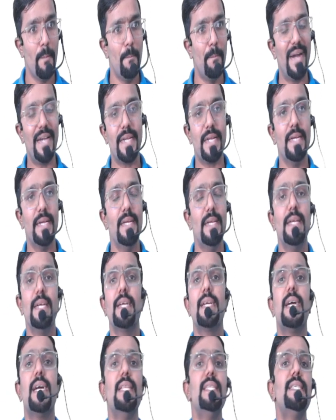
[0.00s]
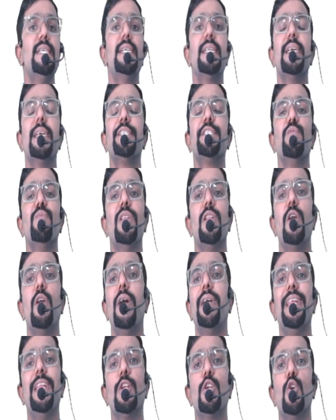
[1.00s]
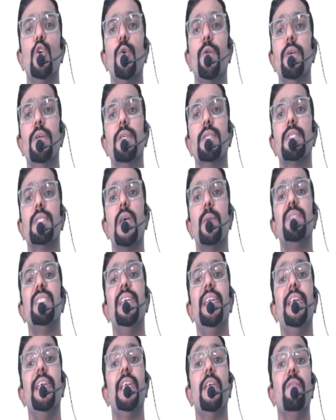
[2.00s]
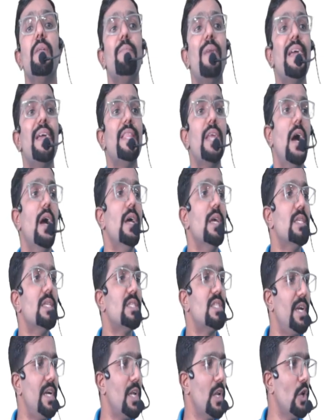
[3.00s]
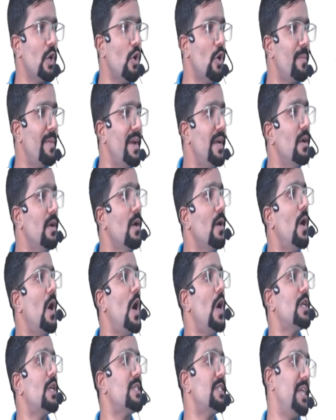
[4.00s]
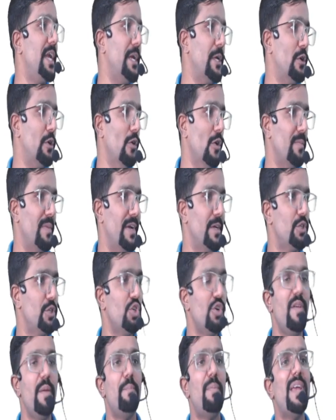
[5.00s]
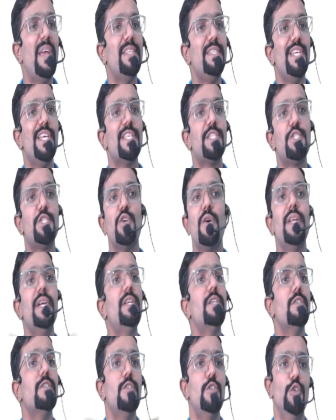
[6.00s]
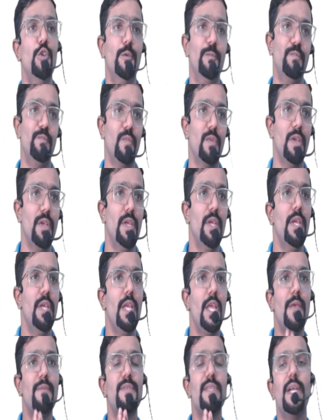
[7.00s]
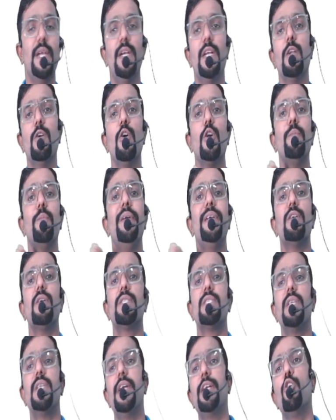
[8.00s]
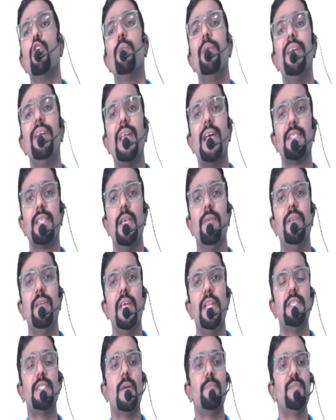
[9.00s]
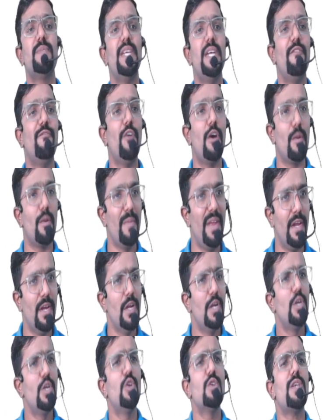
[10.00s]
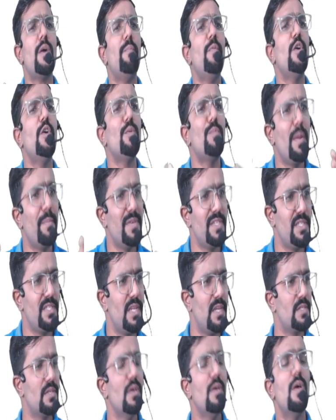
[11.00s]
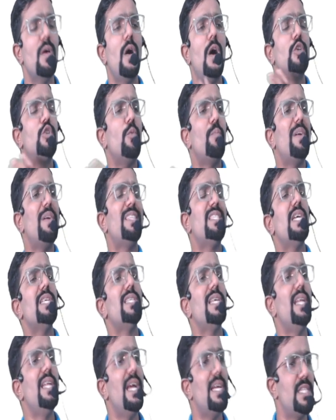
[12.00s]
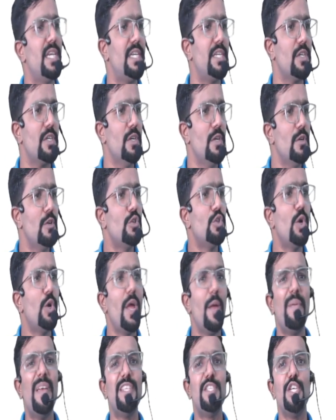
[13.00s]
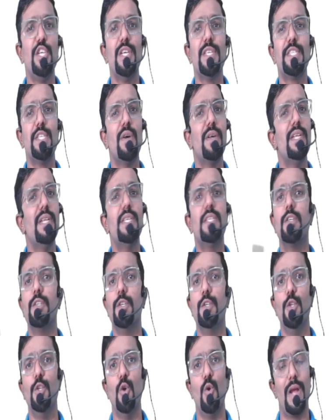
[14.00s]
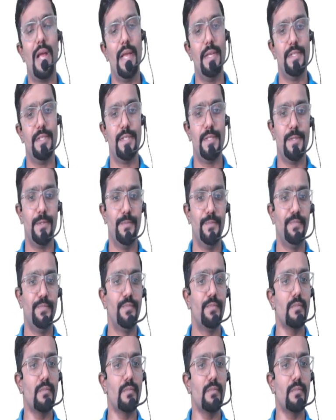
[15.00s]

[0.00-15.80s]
But consideration will not include subsidy given by the central government or state government. Should we pay GST on it? No. If central government or state government has given any subsidy for me to support my business or to purchase any asset, should I pay GST on it? No, guys.